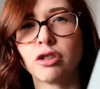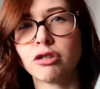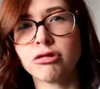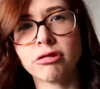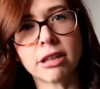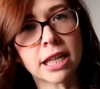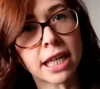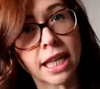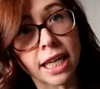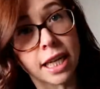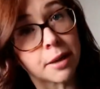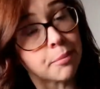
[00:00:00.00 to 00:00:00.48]

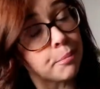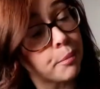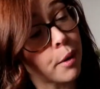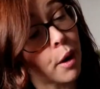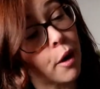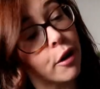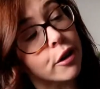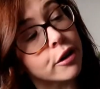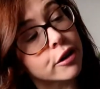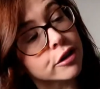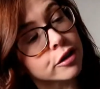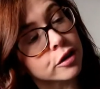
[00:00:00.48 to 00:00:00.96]
trinket
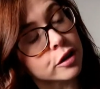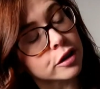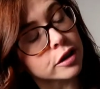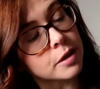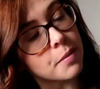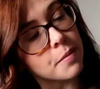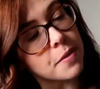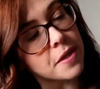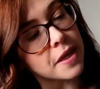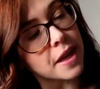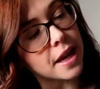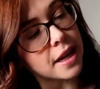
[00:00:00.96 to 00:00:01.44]
box or
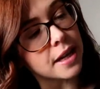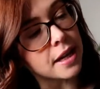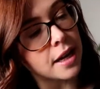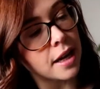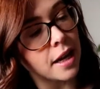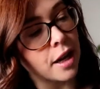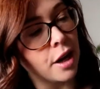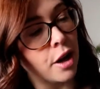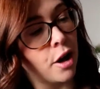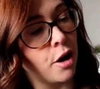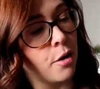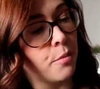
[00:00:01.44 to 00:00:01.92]
something,
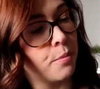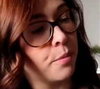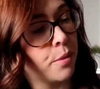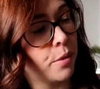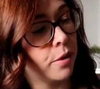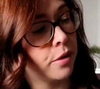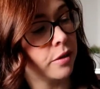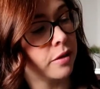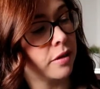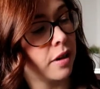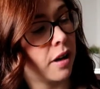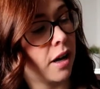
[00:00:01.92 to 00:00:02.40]

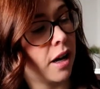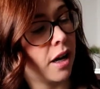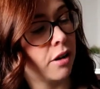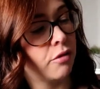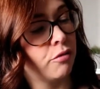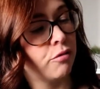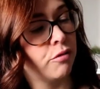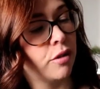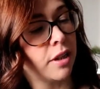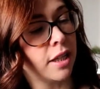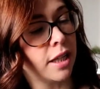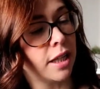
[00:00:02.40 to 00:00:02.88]
but I
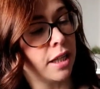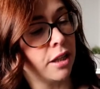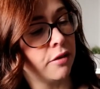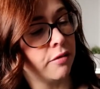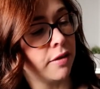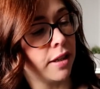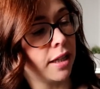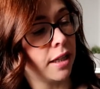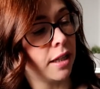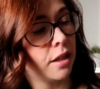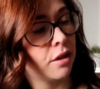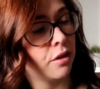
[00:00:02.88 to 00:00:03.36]

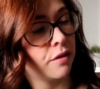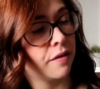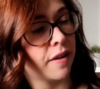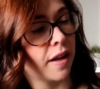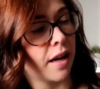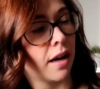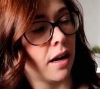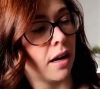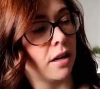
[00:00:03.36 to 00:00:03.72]
really love it.